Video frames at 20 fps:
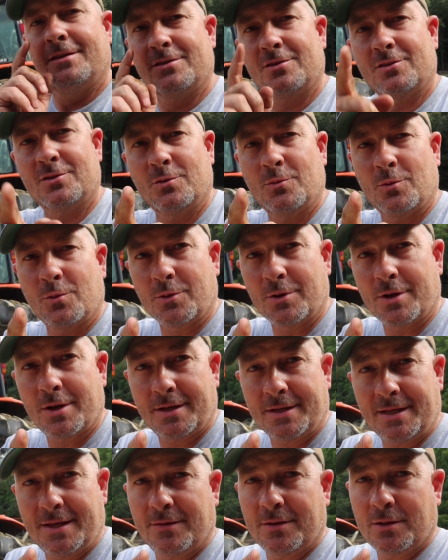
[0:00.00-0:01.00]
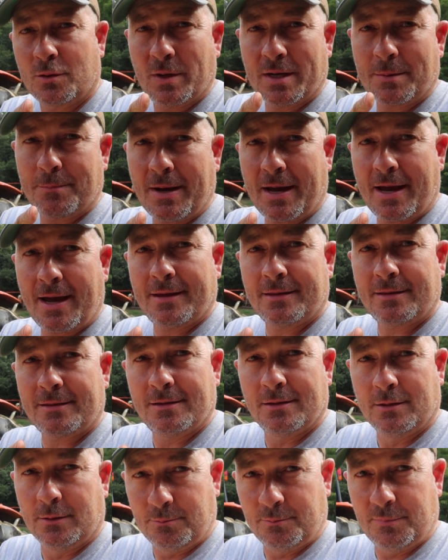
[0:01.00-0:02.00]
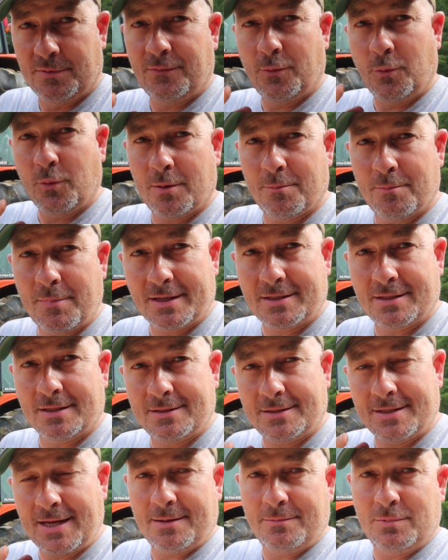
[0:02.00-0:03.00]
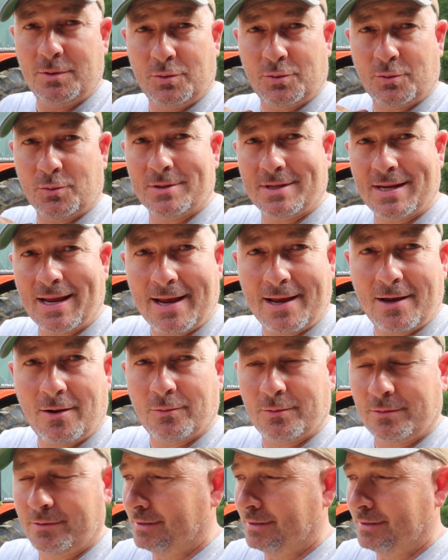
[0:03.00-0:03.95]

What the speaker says: so we're going to go ahead and give it a quick bath before it makes its debut through town.